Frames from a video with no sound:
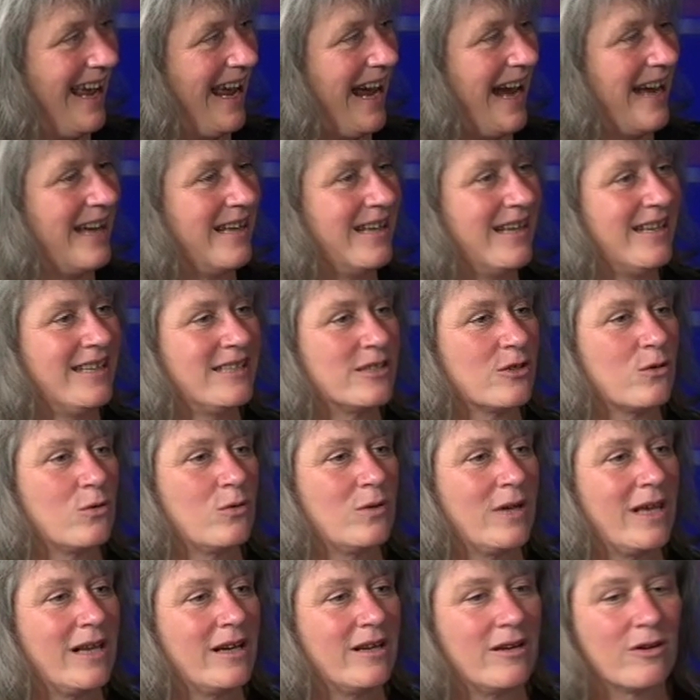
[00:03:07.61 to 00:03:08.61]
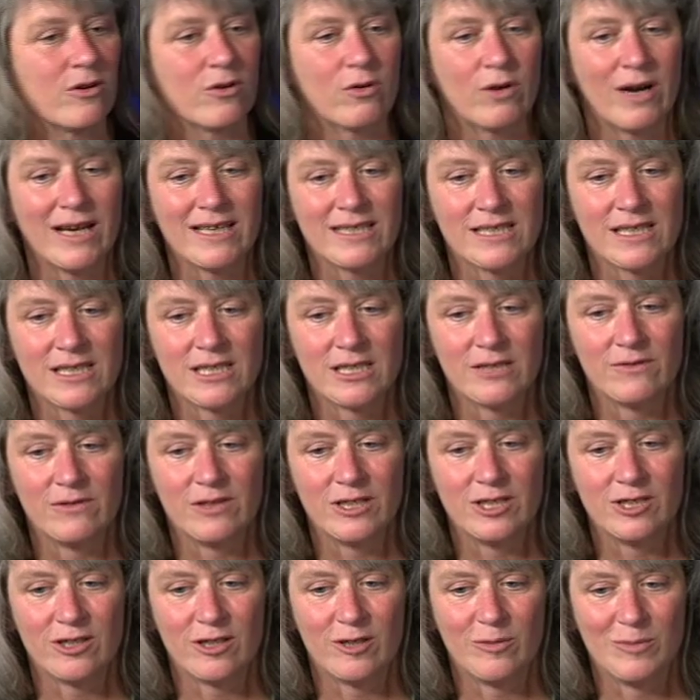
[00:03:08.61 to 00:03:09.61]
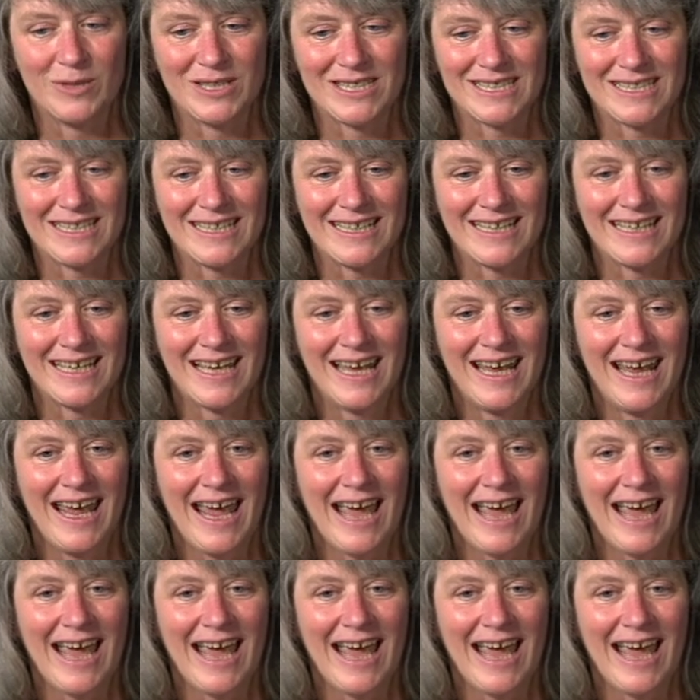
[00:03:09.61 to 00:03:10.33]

And it's created a crisis of legitimacy.